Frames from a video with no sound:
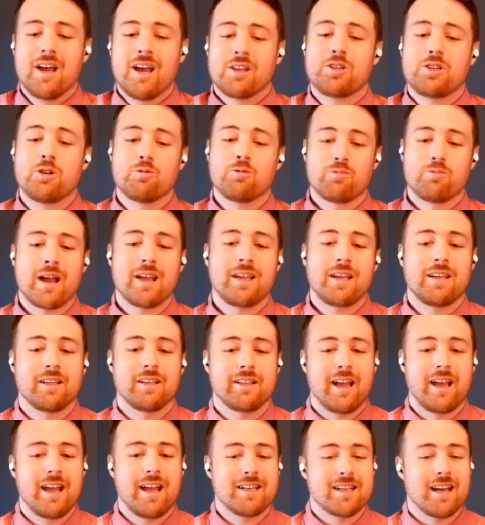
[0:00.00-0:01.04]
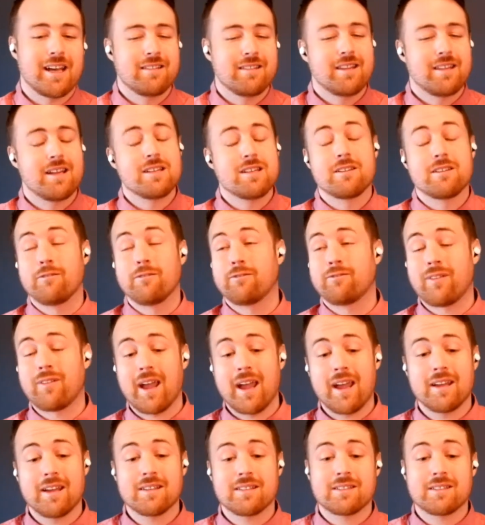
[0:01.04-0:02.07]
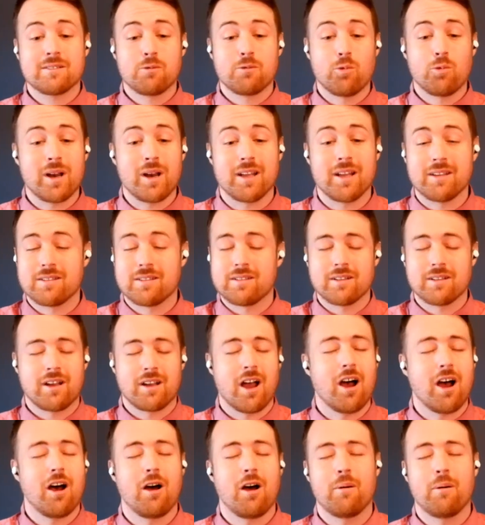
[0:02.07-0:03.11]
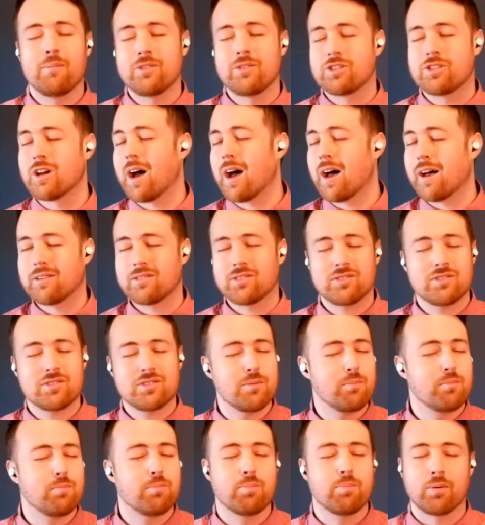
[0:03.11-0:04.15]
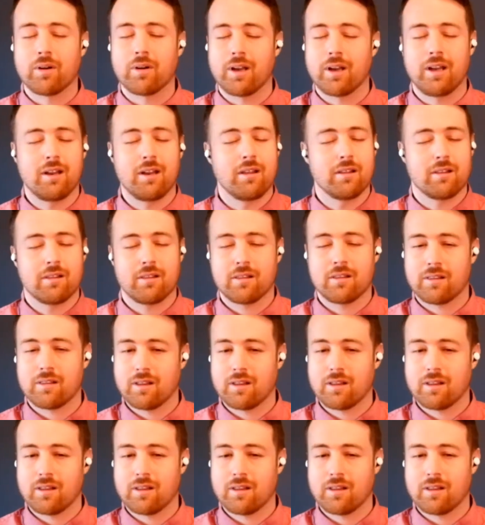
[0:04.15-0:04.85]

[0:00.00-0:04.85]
to regulate and then to face what is to come. Just breathe.